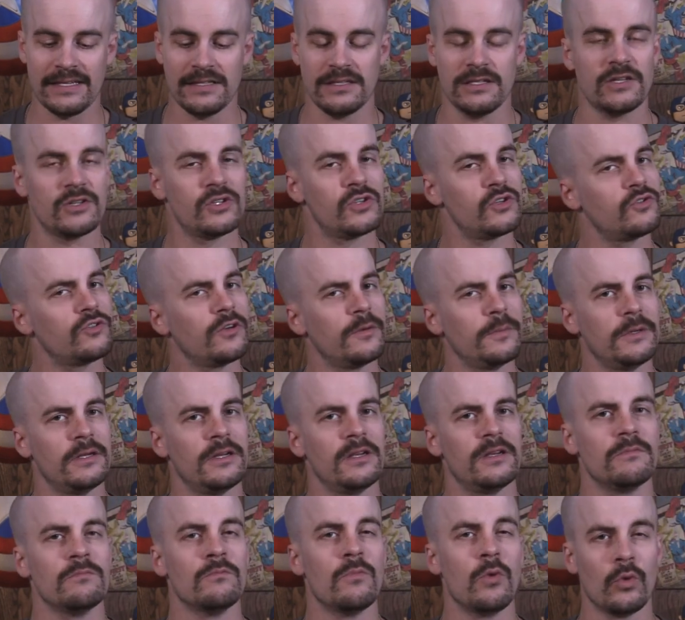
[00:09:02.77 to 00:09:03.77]
is
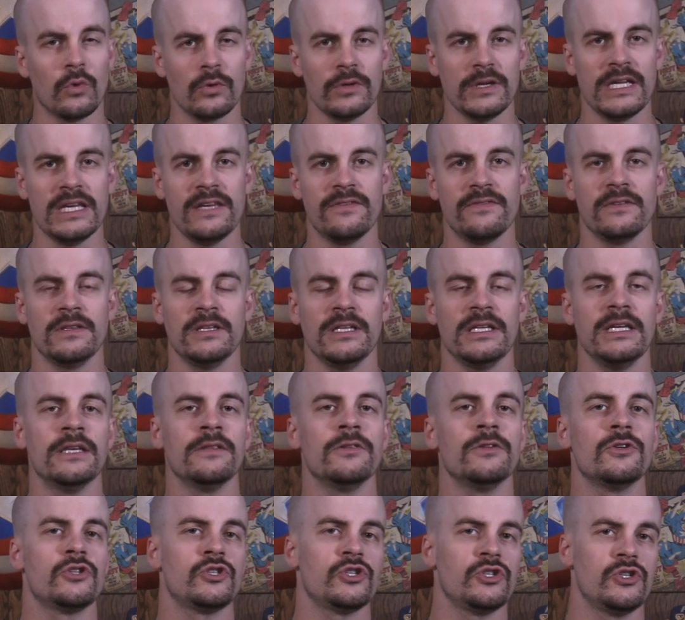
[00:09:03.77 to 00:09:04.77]
distributed more evenly
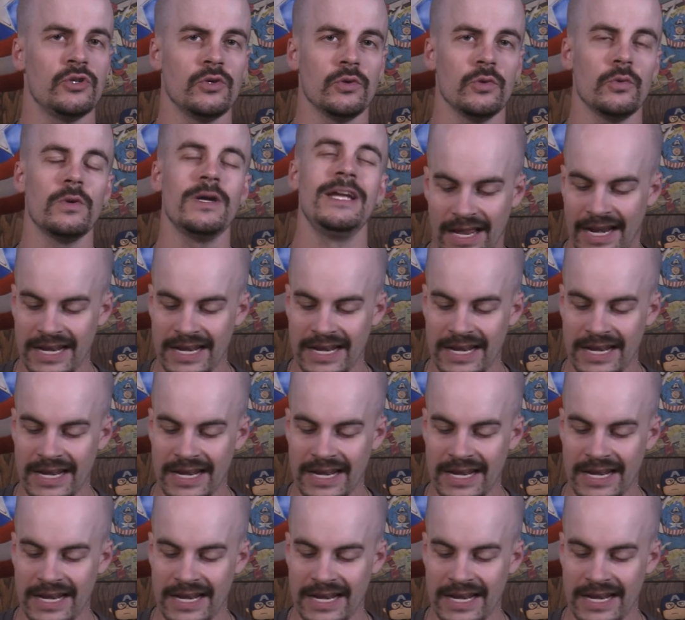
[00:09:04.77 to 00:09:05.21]
the shoe.